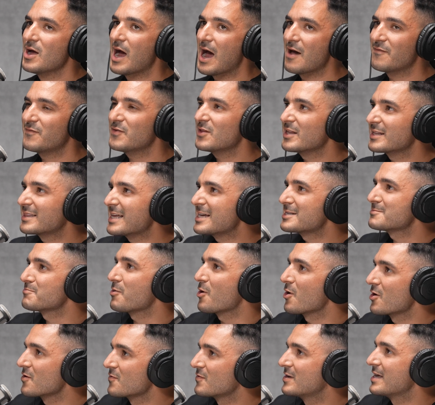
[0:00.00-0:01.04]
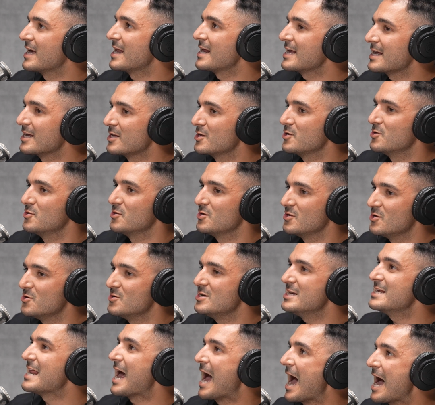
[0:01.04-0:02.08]
I feel like that's part of you
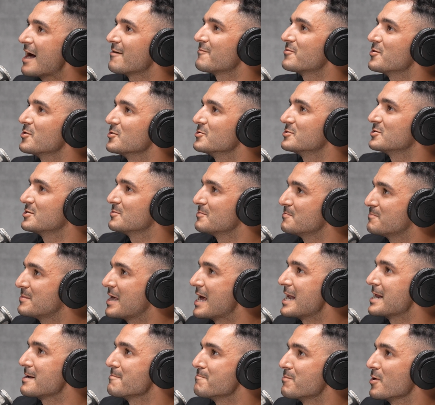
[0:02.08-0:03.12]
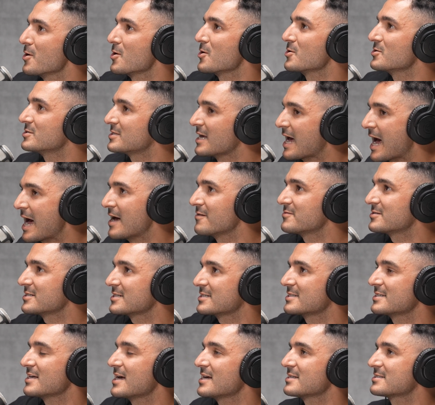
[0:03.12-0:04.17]
need to have those getting burned to have
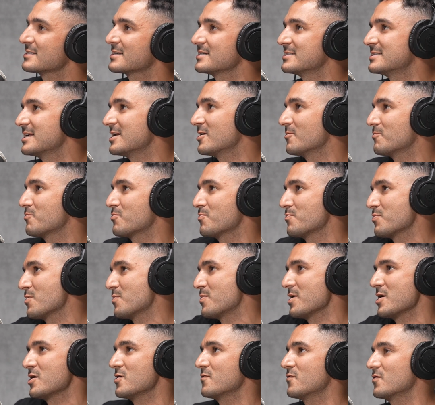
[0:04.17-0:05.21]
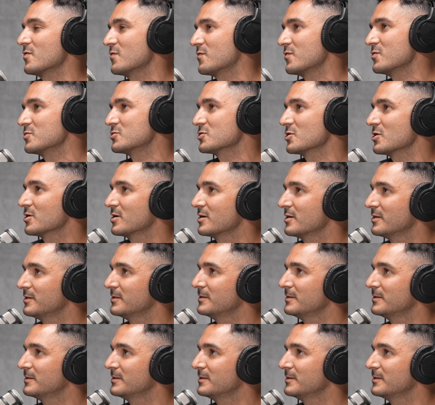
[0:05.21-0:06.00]
success because then it'll prepare you for the future.